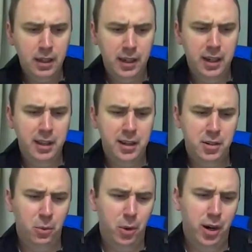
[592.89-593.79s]
getting that
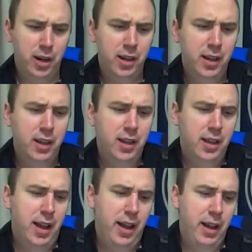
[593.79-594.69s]
to work.
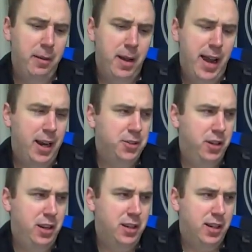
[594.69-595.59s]
I
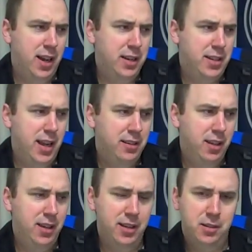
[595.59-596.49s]
actually need to contact
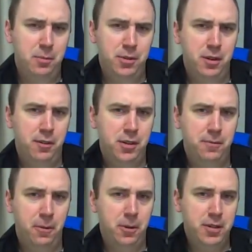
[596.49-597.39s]
the customer service
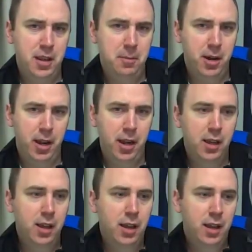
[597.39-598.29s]
for T-Money.
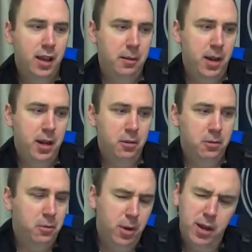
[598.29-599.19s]
I
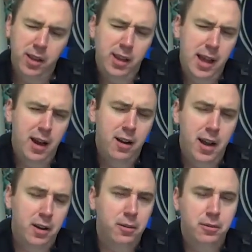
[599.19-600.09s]
don't really care.
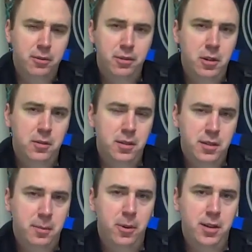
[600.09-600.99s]
I don't use the
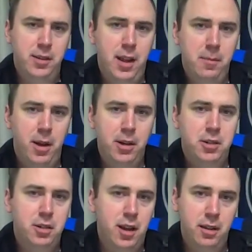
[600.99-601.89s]
subways that
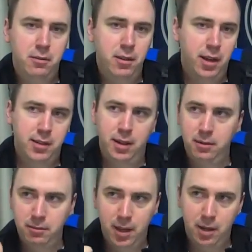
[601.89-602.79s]
much. Like I said,
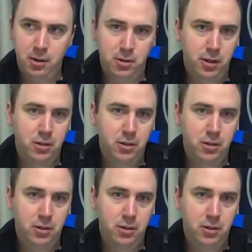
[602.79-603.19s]
I usually